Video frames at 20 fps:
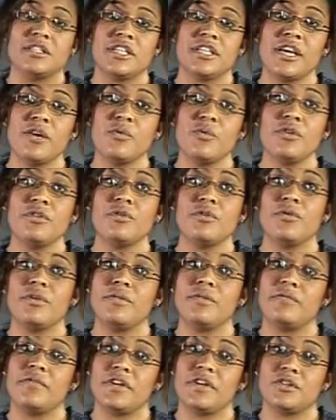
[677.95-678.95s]
Check with
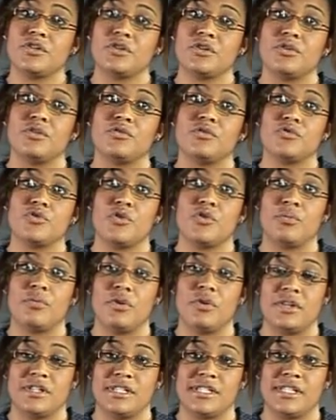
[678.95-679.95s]
your infection control
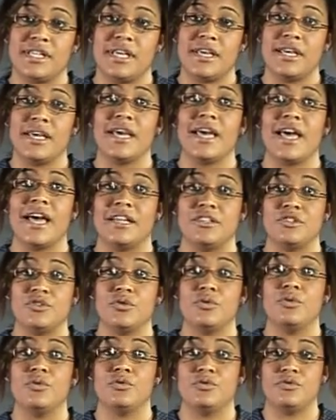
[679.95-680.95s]
policy
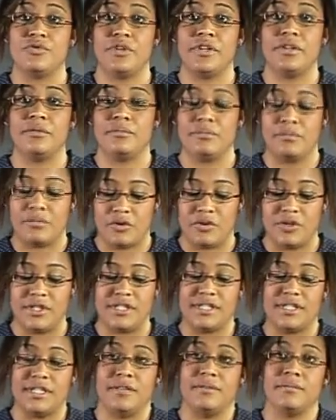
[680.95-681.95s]
and your laundering
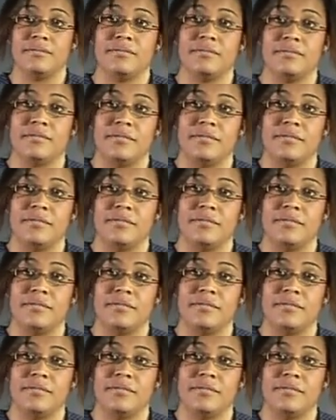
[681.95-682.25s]
policy.